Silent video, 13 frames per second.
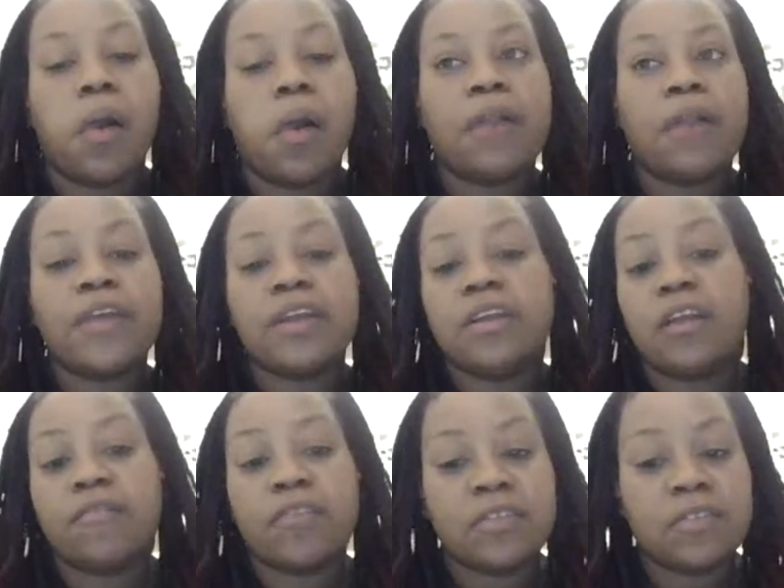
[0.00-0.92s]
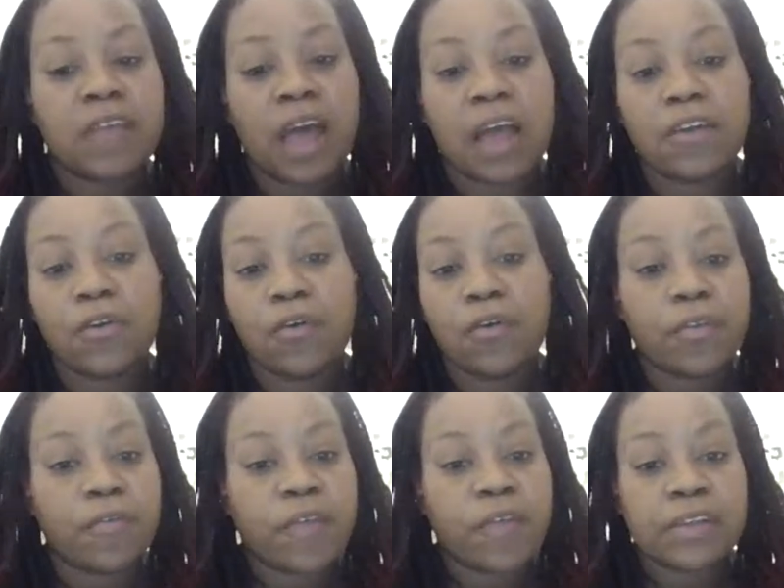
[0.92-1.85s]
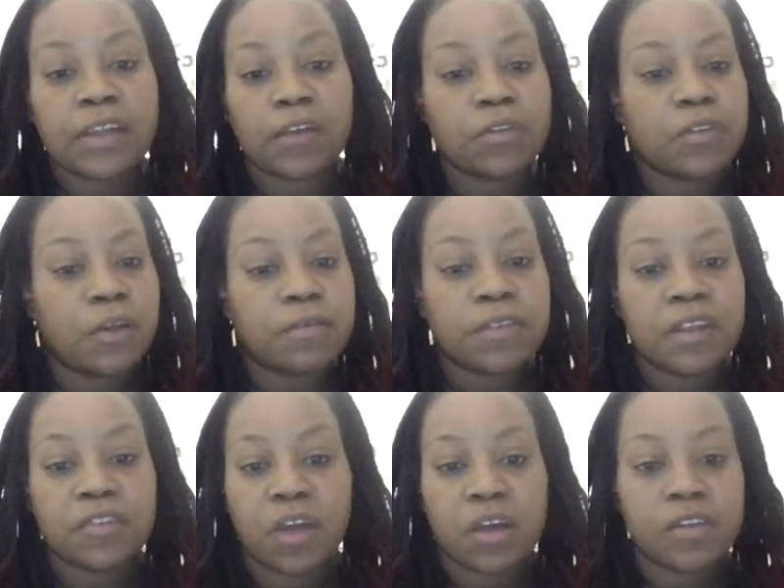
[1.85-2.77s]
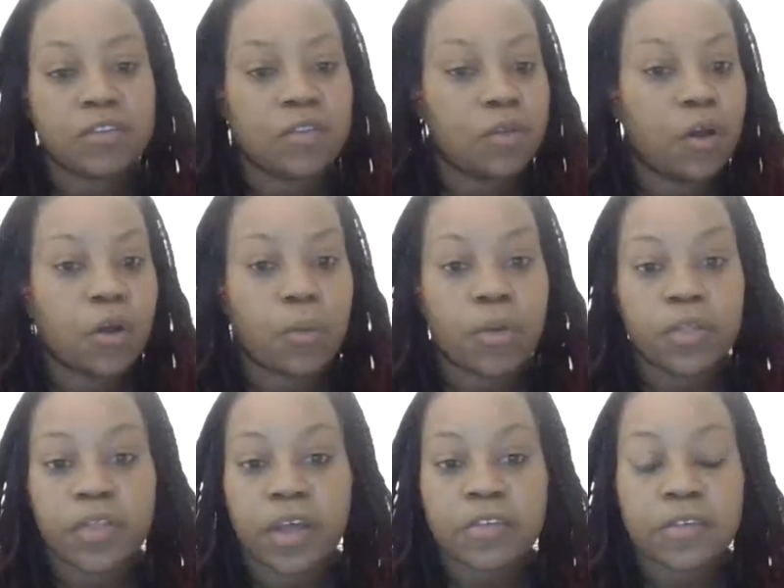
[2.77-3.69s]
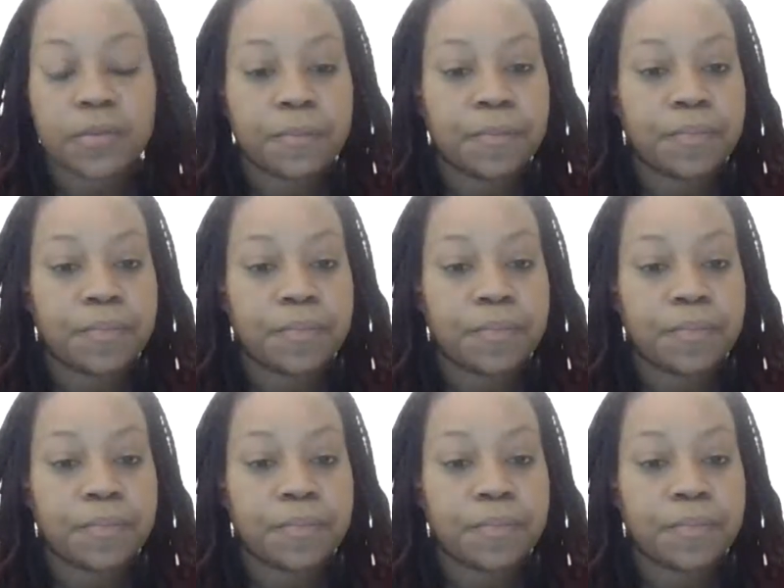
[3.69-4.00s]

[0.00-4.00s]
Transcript: I don't think none of us has gotten over the fact that Christophe St. John is no longer with us.